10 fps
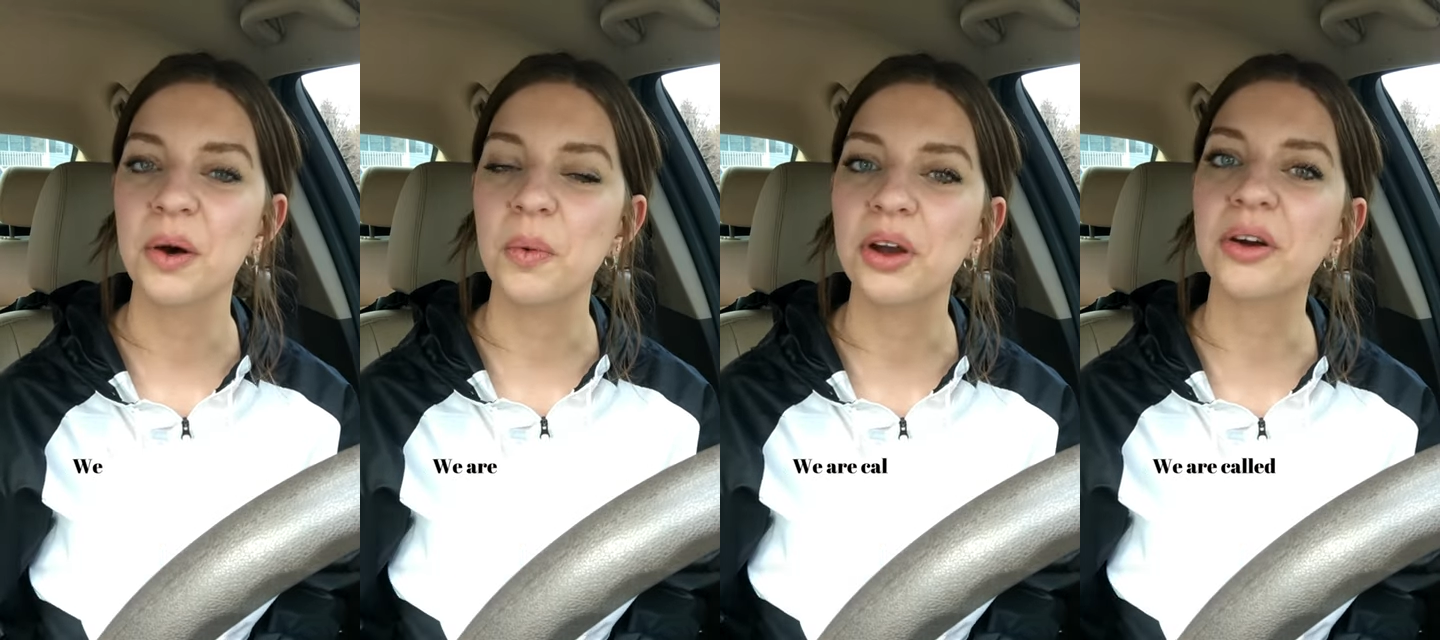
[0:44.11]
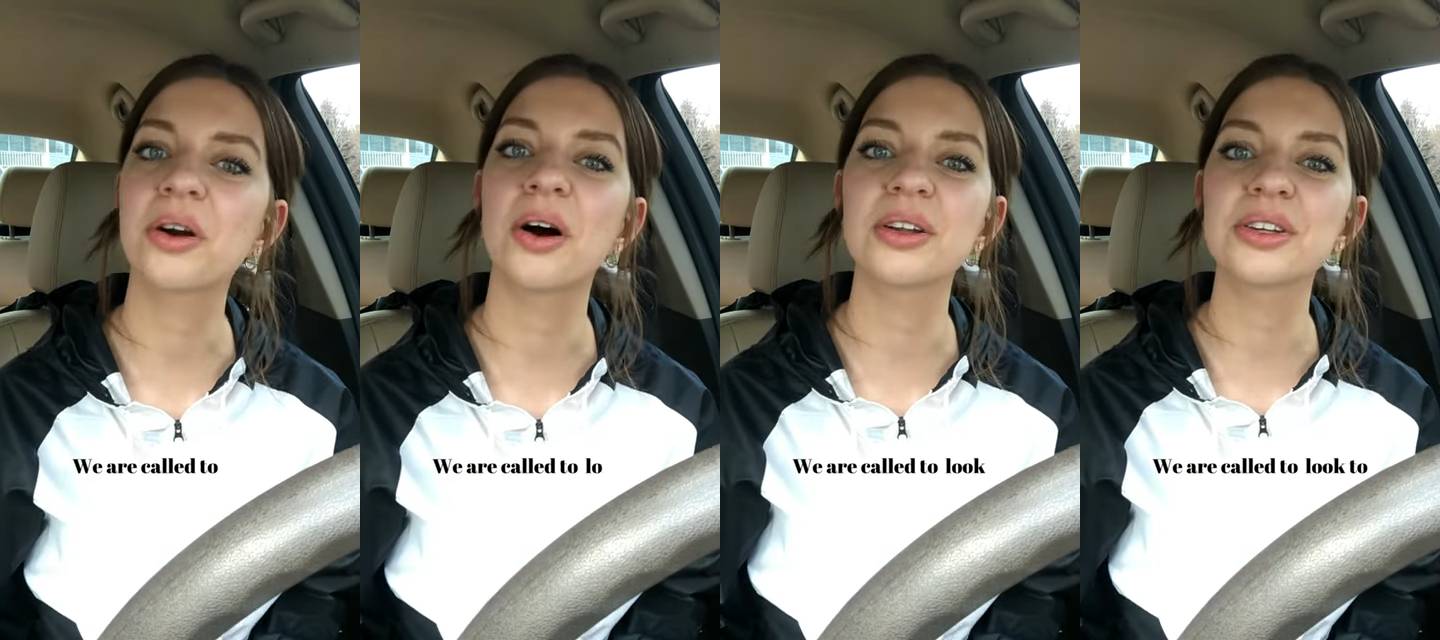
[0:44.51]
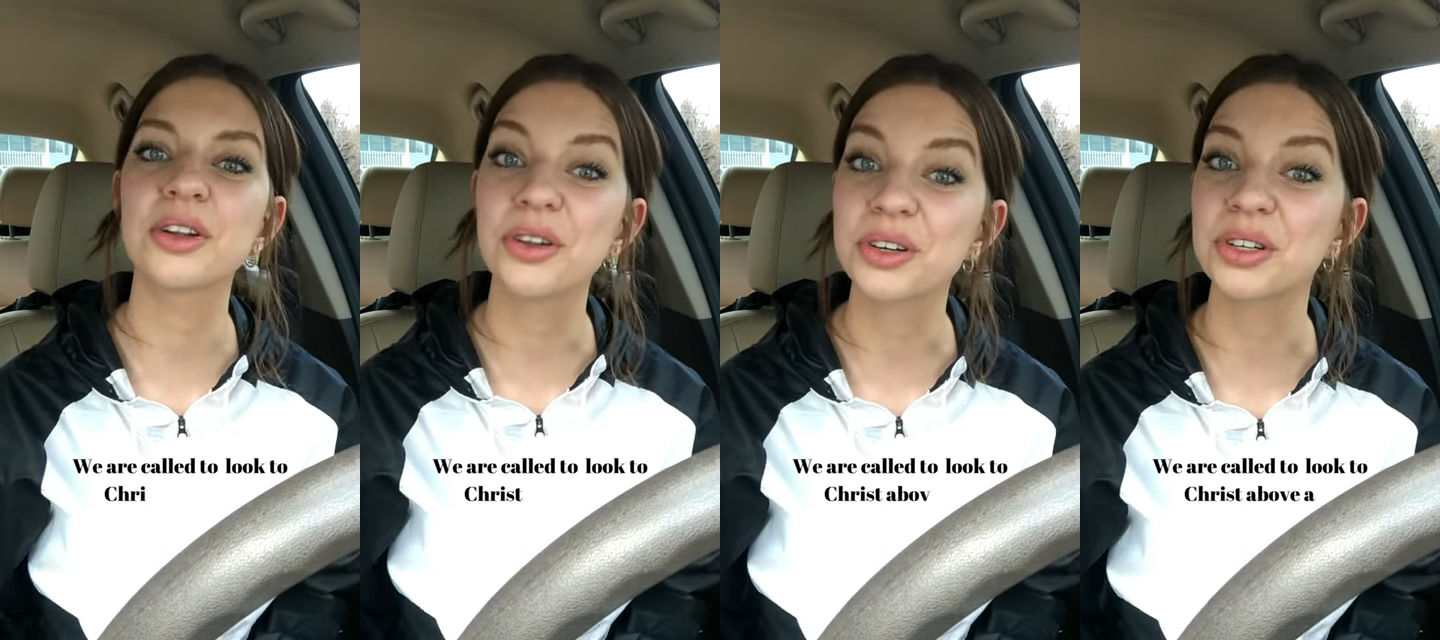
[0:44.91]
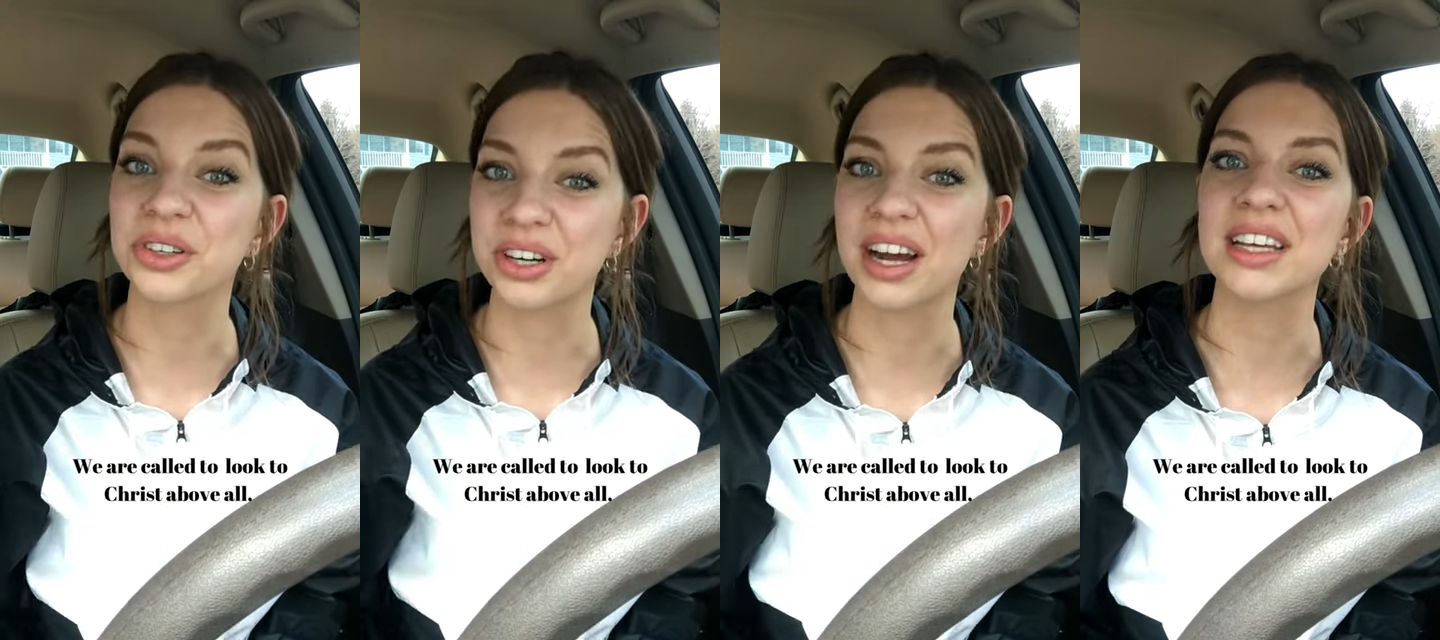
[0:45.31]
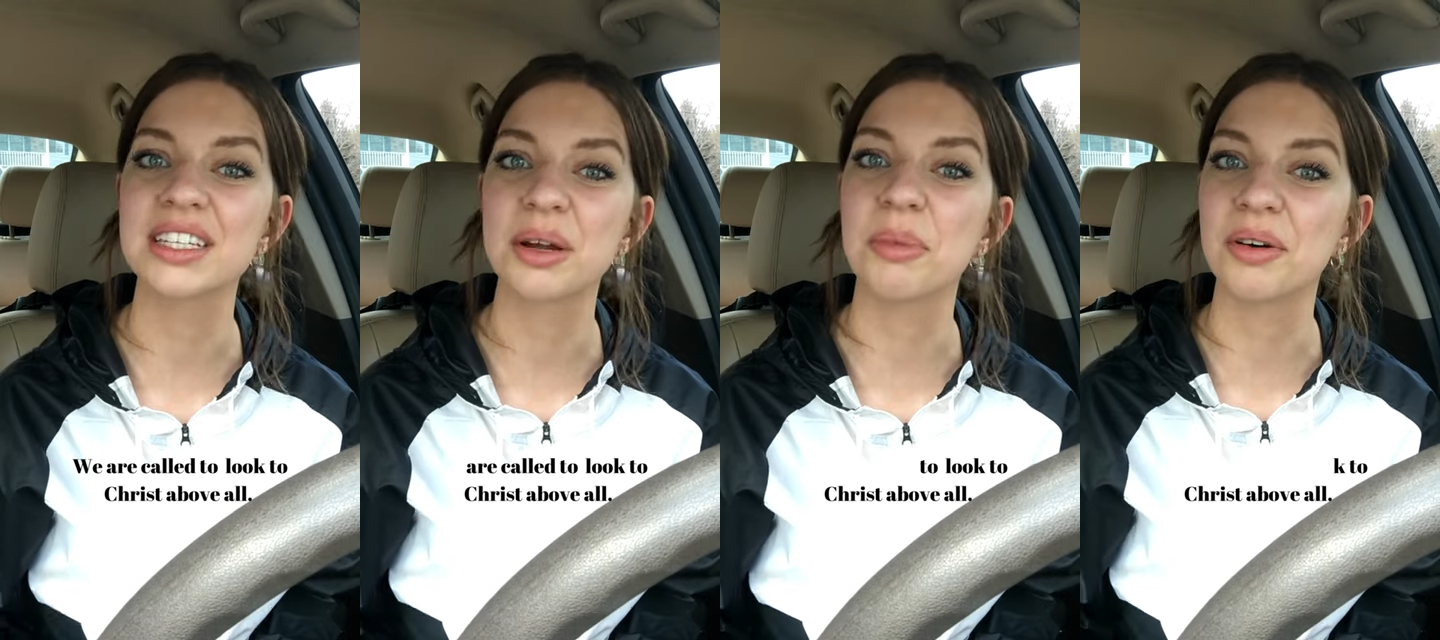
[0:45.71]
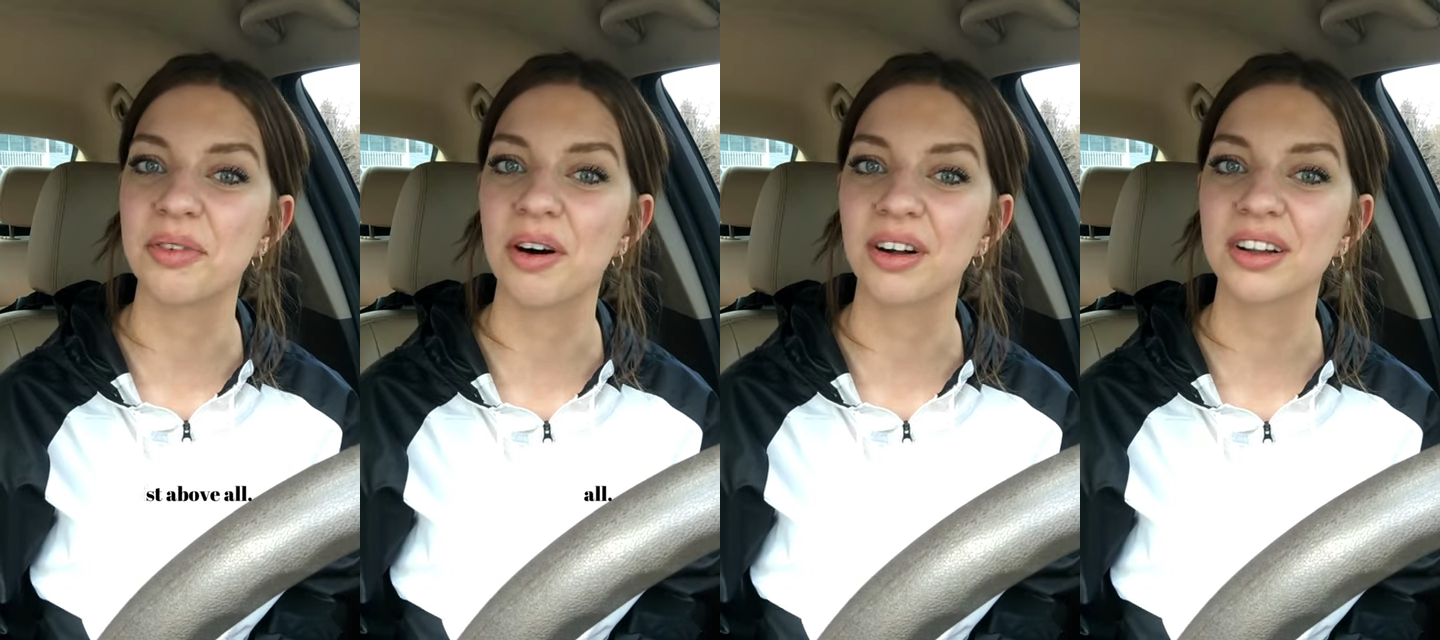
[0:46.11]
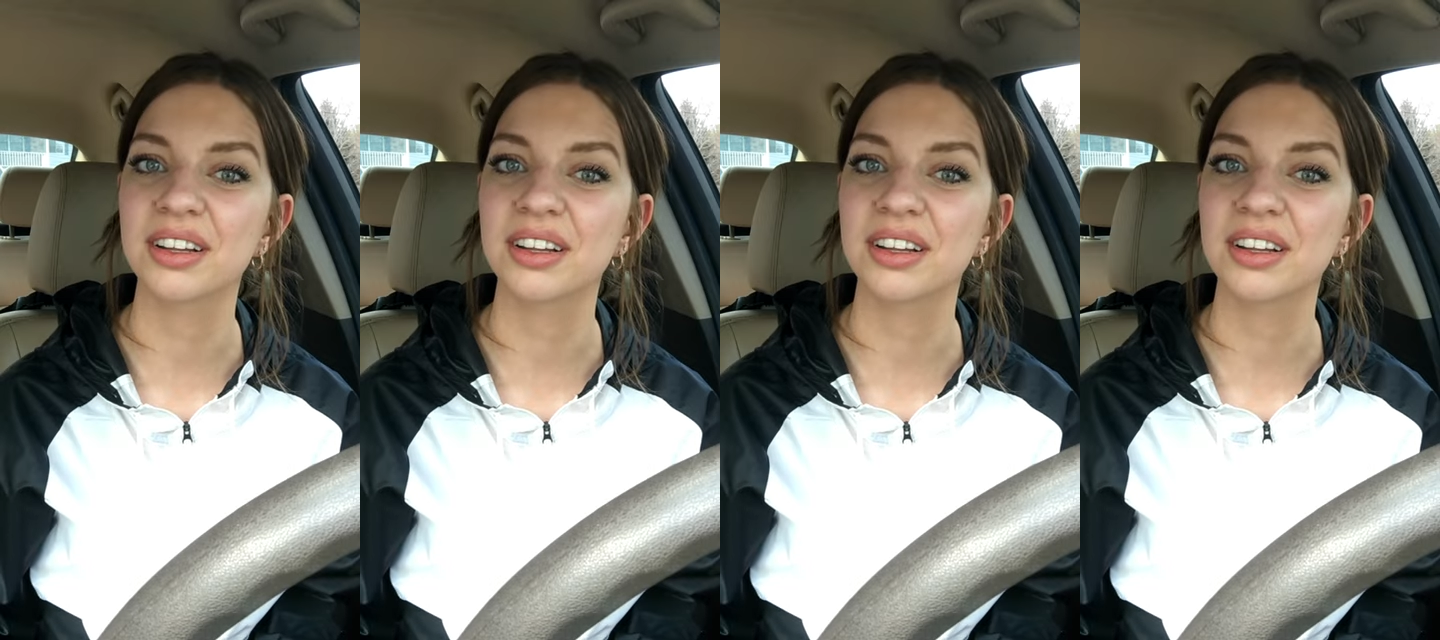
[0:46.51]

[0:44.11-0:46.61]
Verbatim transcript: we are called to look to Christ above all.